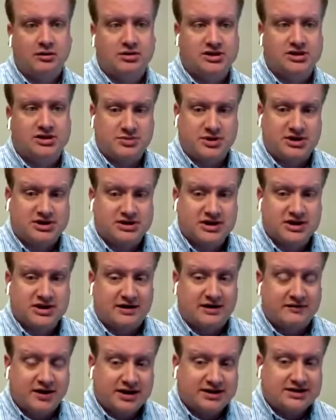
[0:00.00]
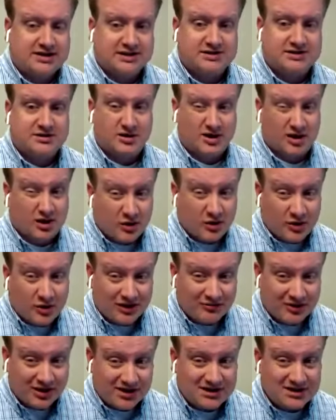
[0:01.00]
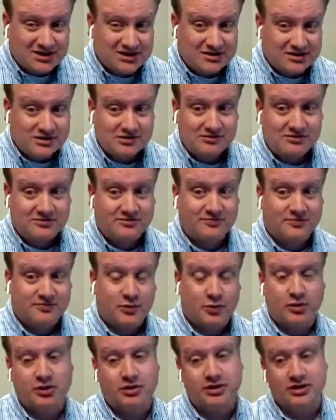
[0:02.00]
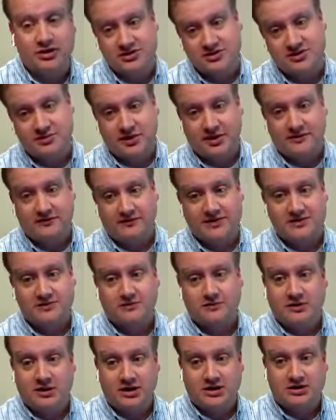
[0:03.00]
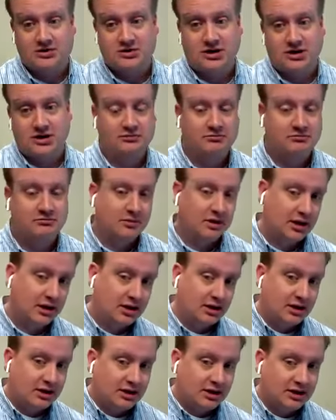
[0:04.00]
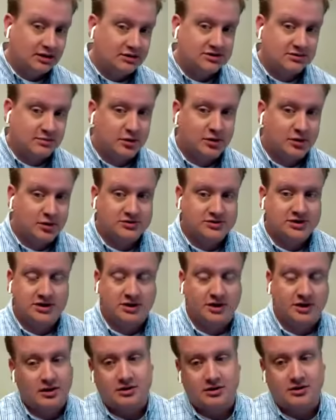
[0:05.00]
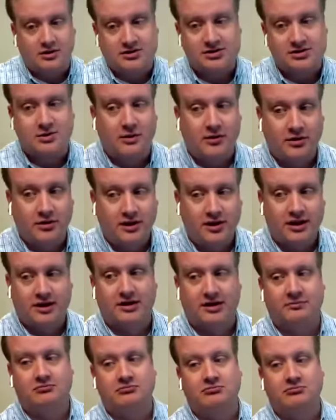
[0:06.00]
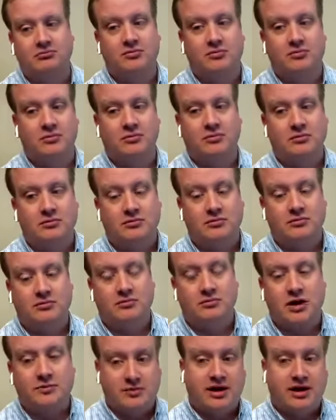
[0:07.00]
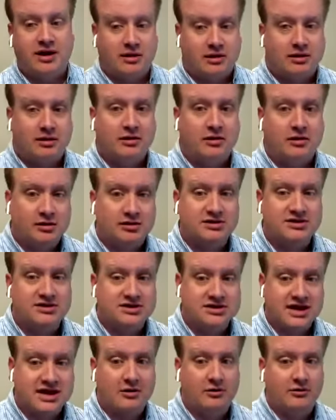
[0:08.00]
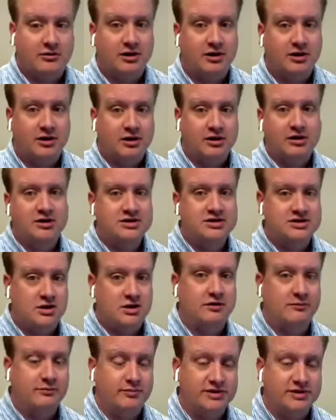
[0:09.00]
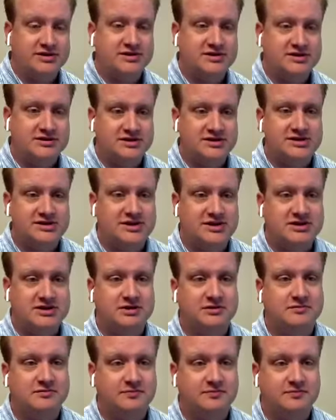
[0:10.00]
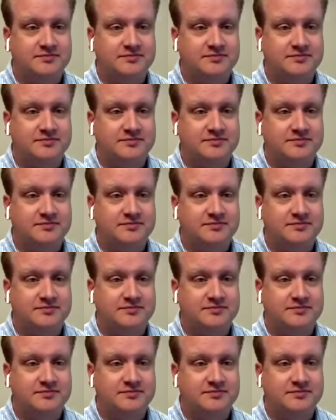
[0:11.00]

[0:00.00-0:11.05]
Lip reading: Just because you have Nexus, do I go ahead and register? Well, here's the benefits of registering. Here's the pros and the cons, sort of thing, and help you make a good, sound, solid business decision.